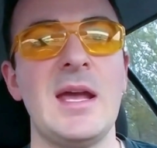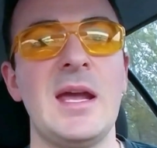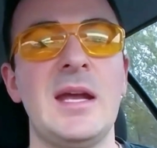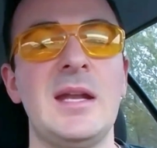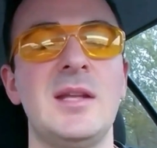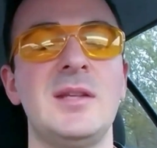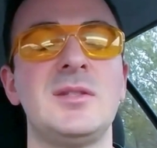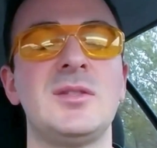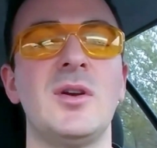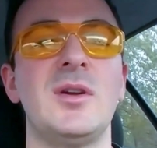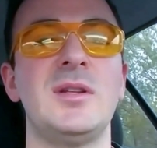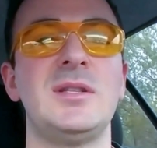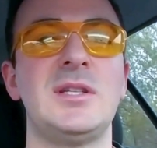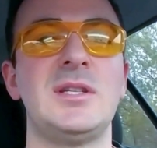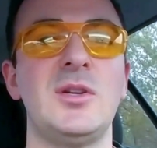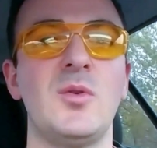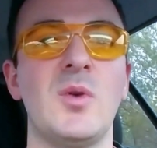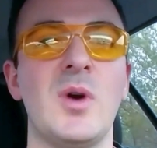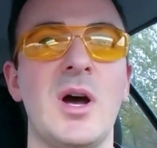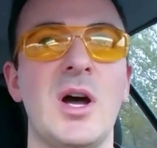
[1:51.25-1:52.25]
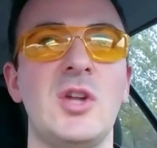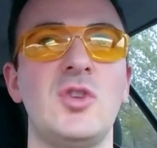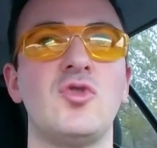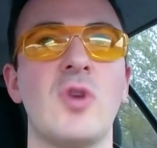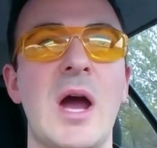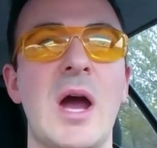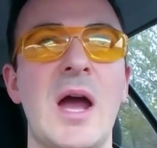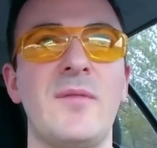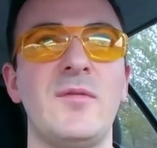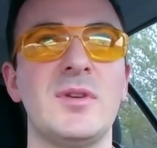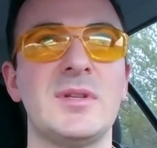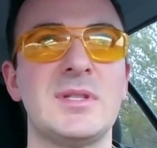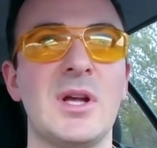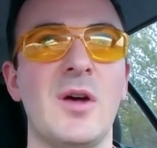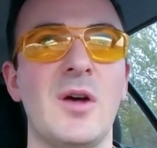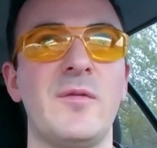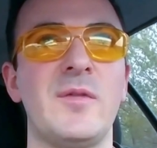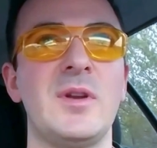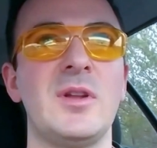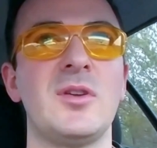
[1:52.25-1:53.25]
It is good to drive
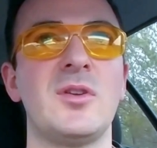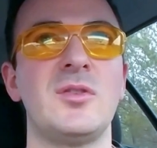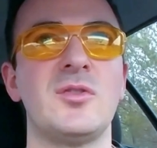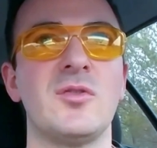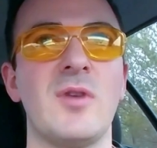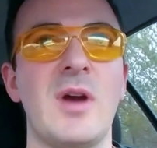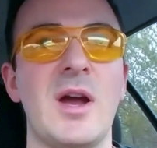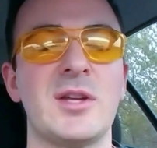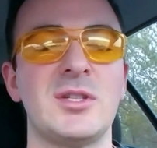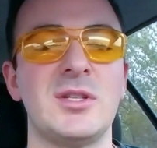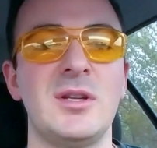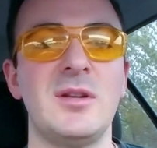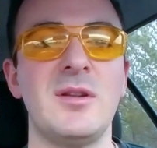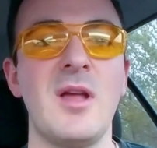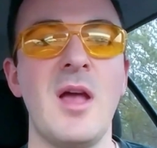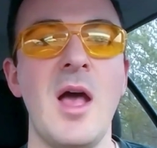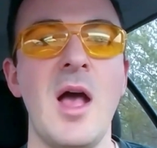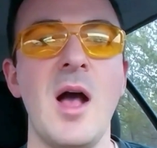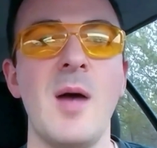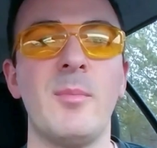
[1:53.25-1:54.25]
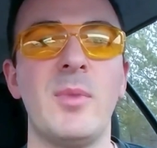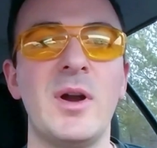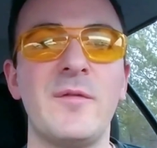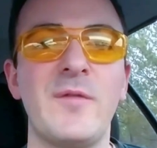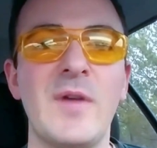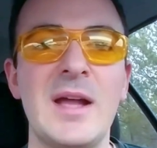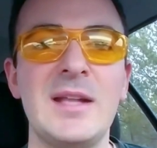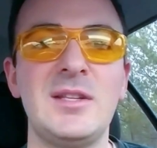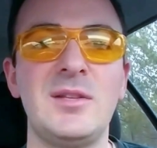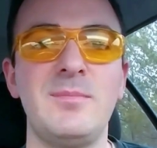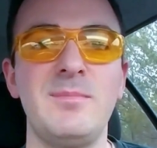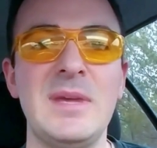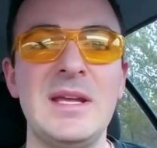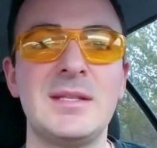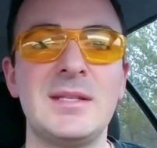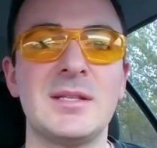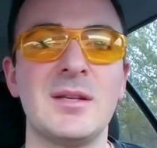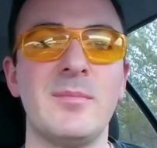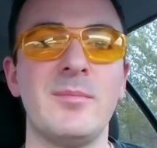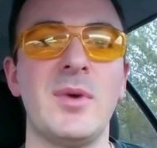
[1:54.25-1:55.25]
yourself in a good direction. But if I
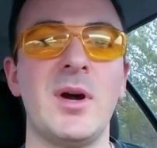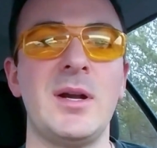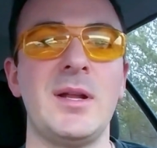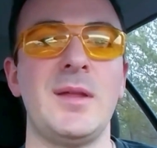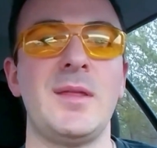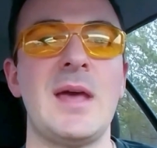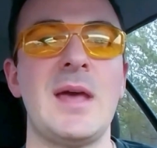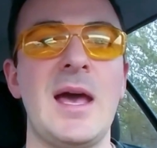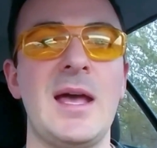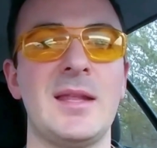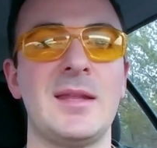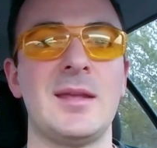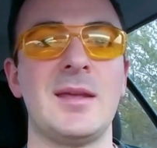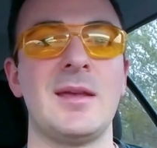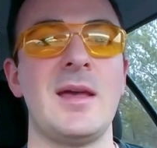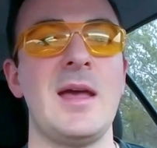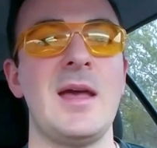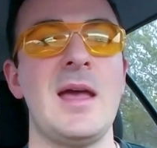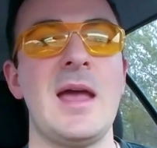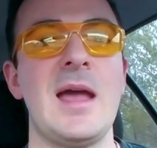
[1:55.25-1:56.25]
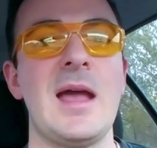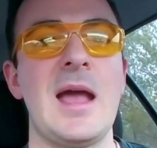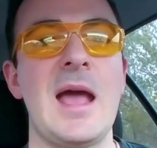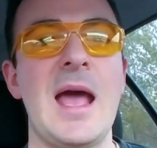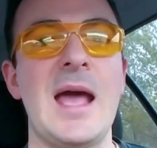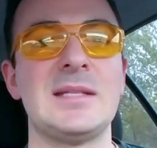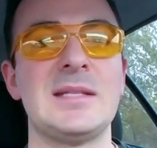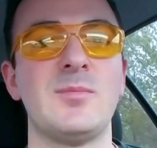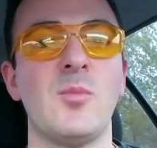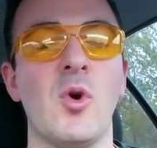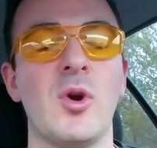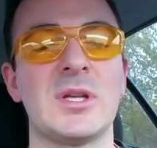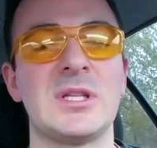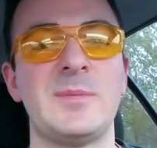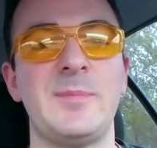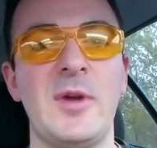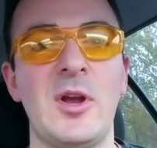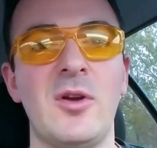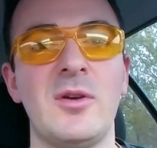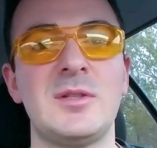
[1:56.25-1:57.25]
meet somebody that has more
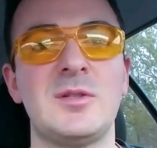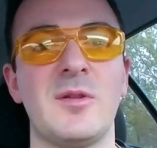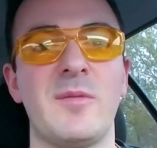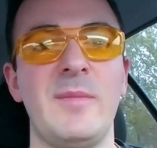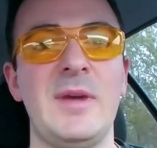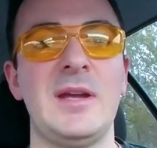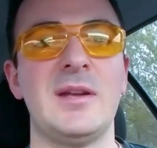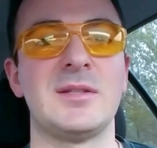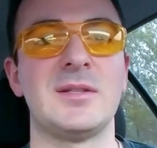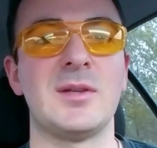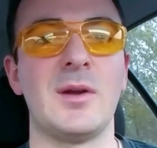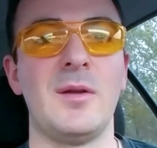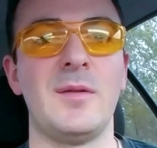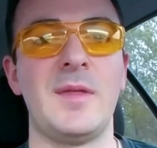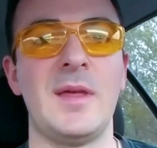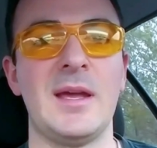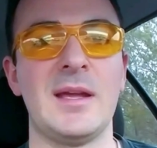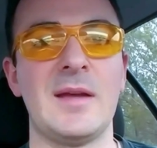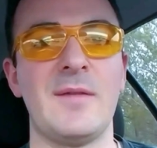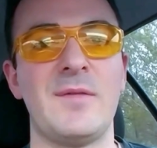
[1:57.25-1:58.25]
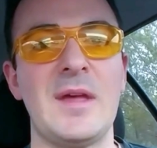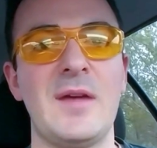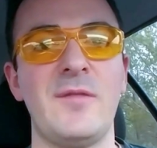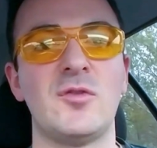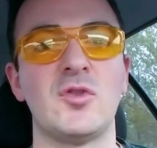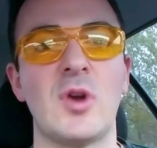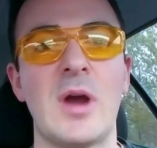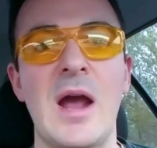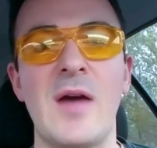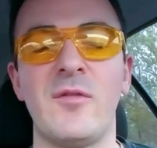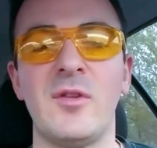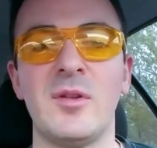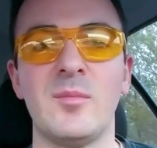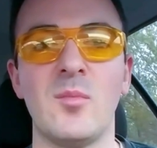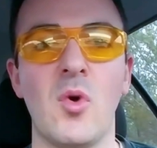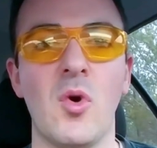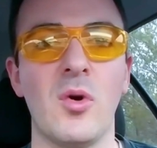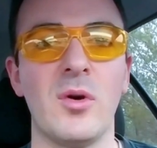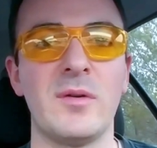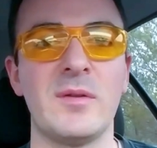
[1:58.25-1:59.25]
experience with me in a certain thing, if they've traveled
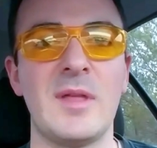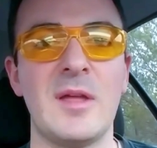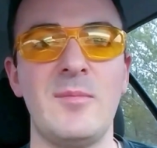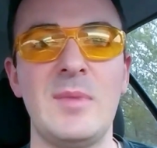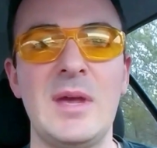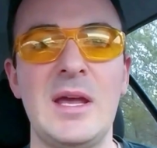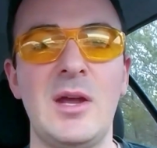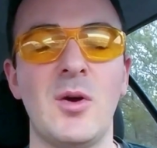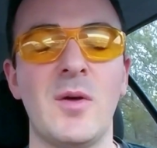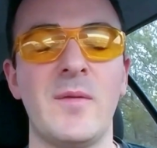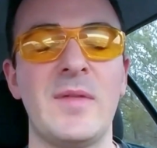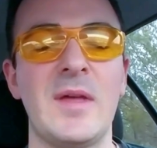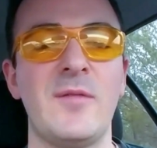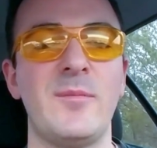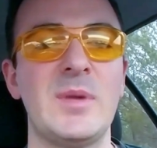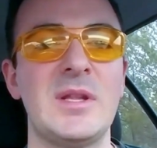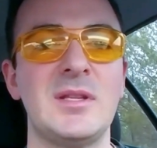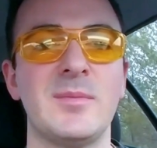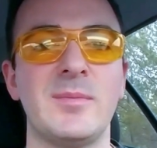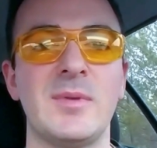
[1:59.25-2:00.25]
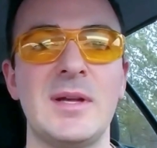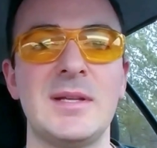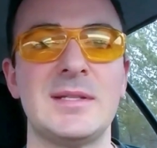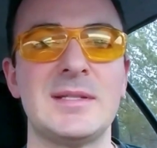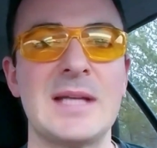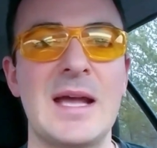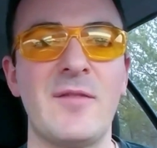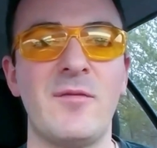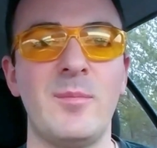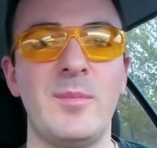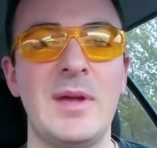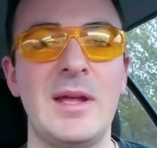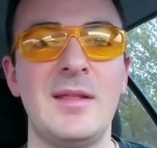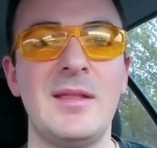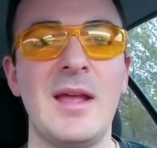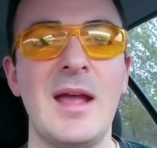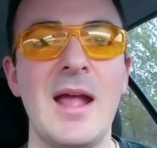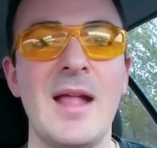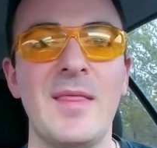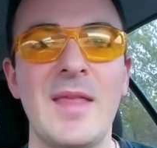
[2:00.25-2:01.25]
more than me, or if they've been to places I haven't
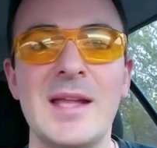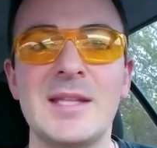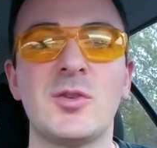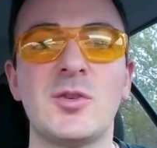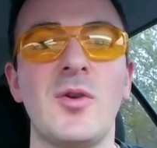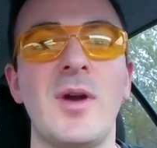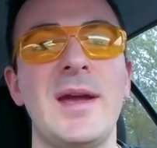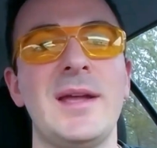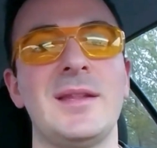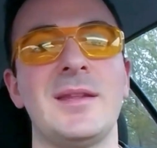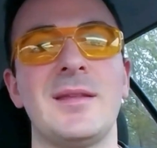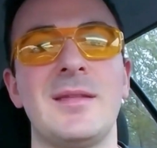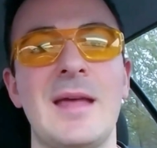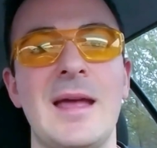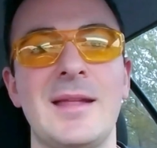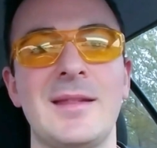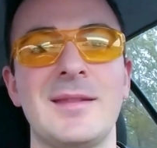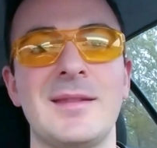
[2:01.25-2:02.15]
been, that's great.